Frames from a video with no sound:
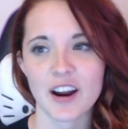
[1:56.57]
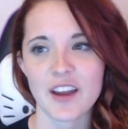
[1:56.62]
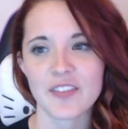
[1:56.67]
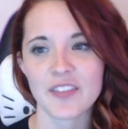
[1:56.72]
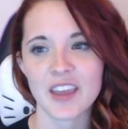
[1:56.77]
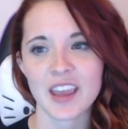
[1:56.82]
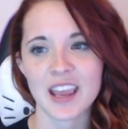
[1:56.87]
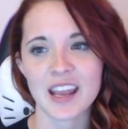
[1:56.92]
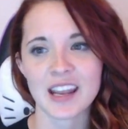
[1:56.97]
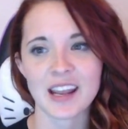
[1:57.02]

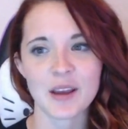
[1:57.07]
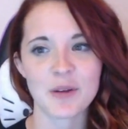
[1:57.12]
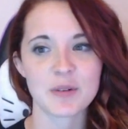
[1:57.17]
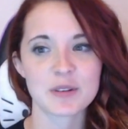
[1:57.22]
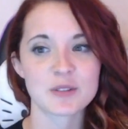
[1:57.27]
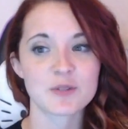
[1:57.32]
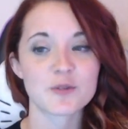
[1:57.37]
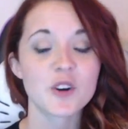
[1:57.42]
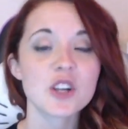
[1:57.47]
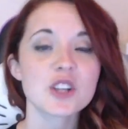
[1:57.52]
and then it
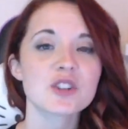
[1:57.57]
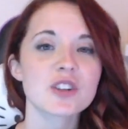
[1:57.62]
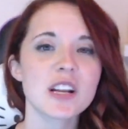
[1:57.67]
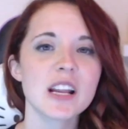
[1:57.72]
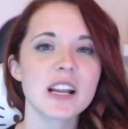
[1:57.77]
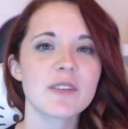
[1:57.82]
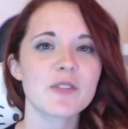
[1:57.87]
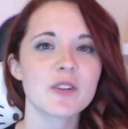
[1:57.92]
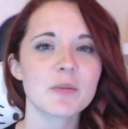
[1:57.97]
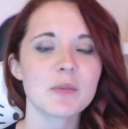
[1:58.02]
was
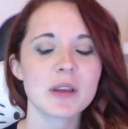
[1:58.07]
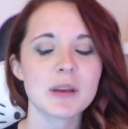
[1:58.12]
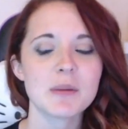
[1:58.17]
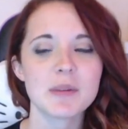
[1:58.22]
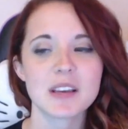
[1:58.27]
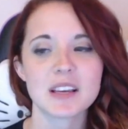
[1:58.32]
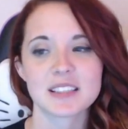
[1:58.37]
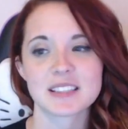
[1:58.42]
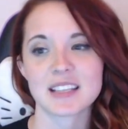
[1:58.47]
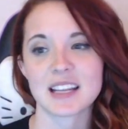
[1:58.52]
frustrating for me
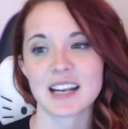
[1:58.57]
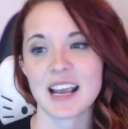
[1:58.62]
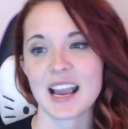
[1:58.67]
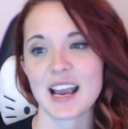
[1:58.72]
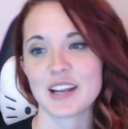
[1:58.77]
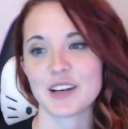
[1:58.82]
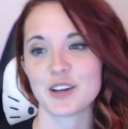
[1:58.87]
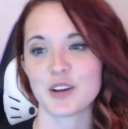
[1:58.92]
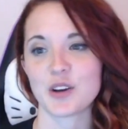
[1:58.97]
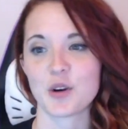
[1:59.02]
because then I
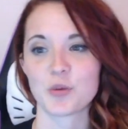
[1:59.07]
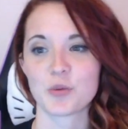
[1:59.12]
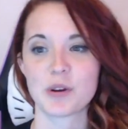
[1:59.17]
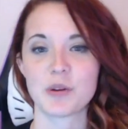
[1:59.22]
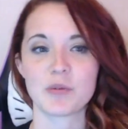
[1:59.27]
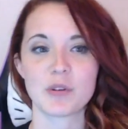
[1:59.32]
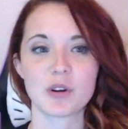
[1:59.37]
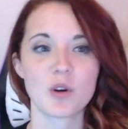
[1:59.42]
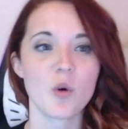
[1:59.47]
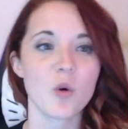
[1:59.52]
had to go
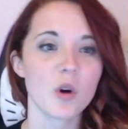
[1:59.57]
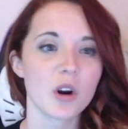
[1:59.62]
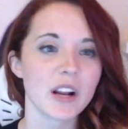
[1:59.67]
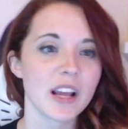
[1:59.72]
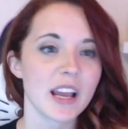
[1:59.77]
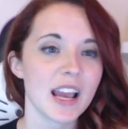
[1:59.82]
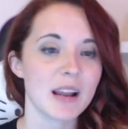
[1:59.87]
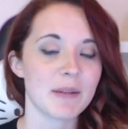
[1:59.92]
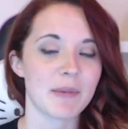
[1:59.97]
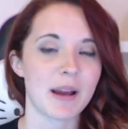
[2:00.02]
re-record it,